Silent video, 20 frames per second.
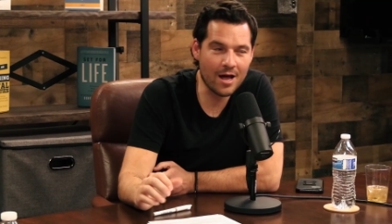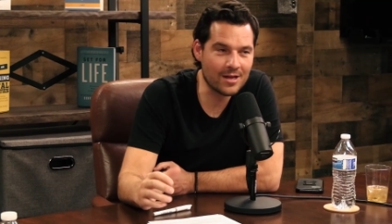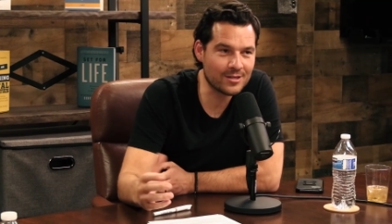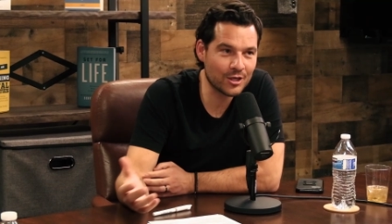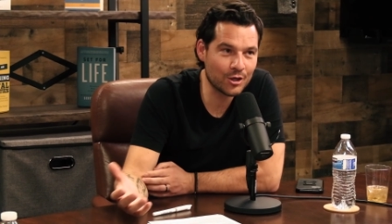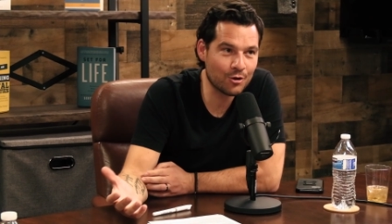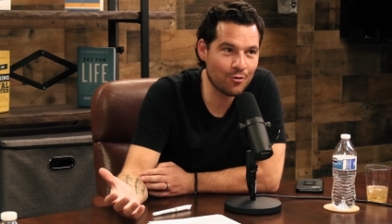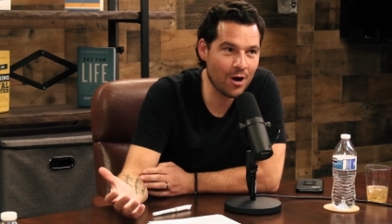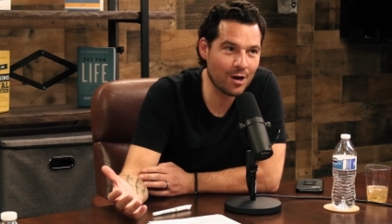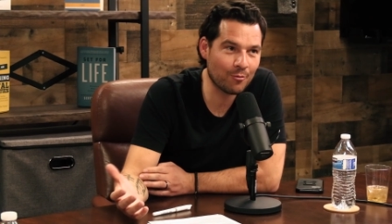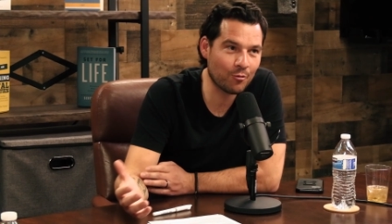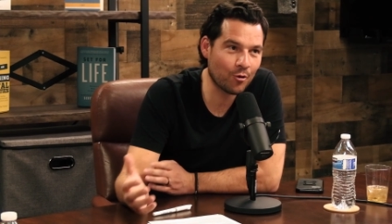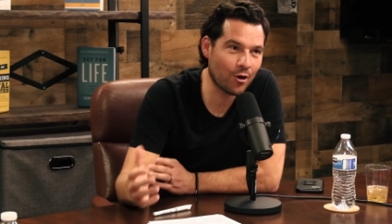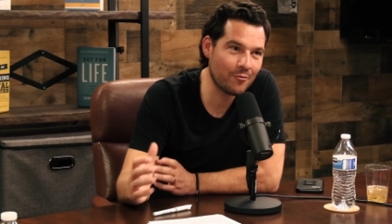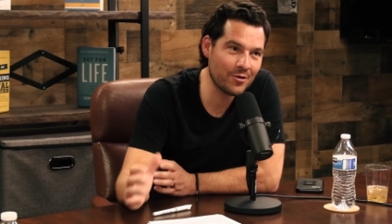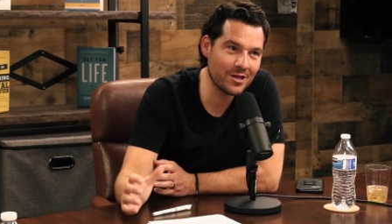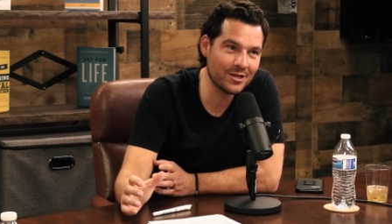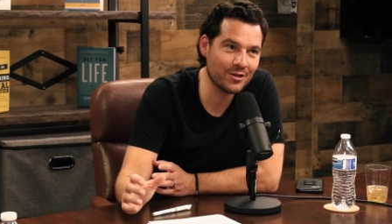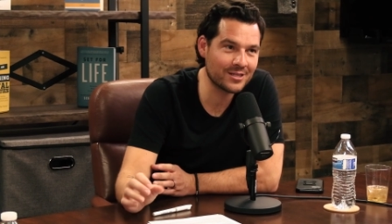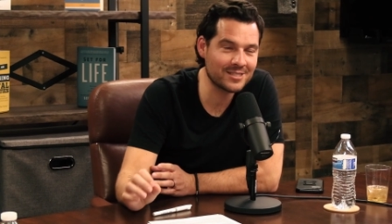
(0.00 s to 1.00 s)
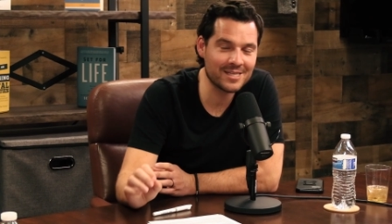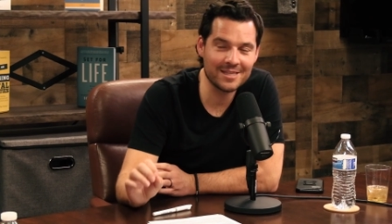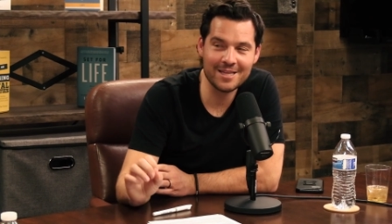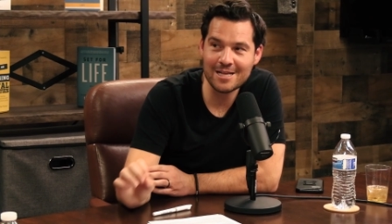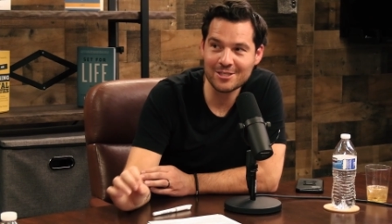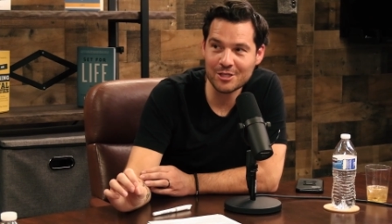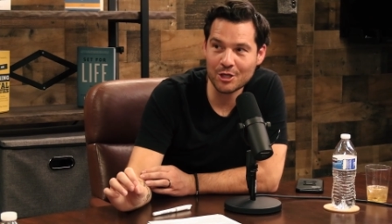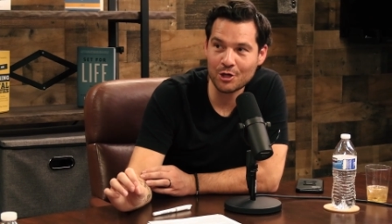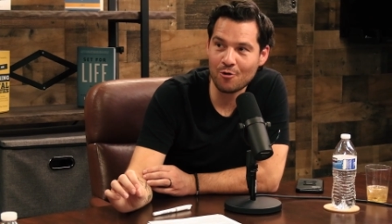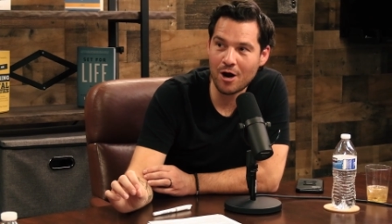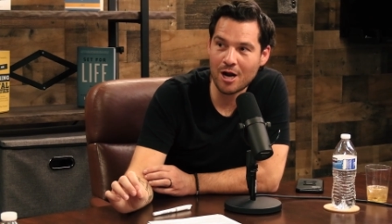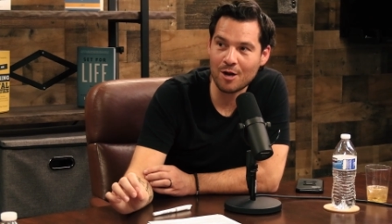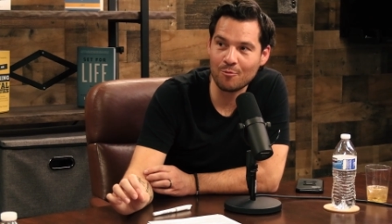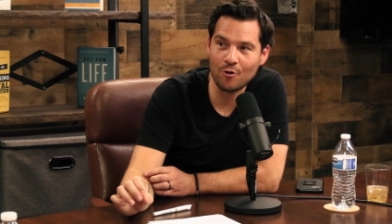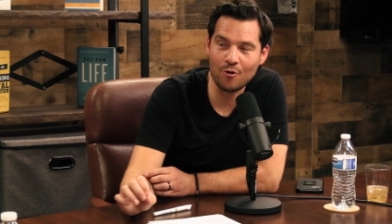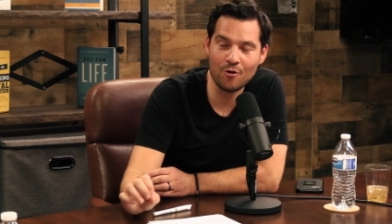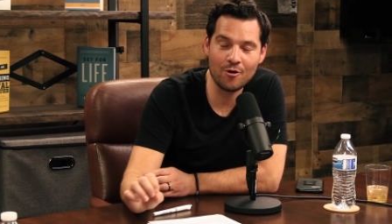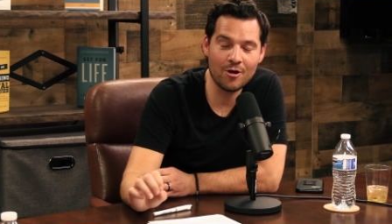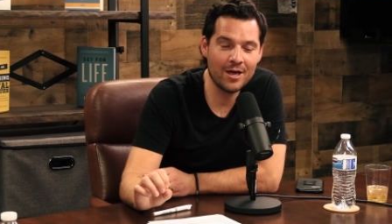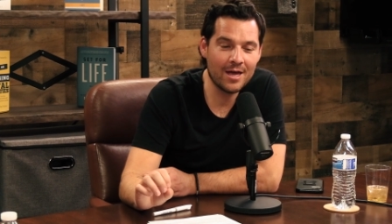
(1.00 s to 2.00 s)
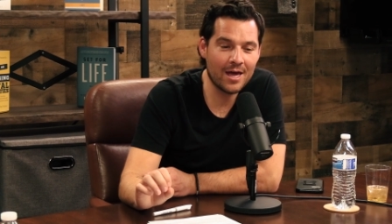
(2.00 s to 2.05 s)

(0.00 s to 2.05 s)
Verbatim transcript: that it's incredible. I mean, listen, that's incredible.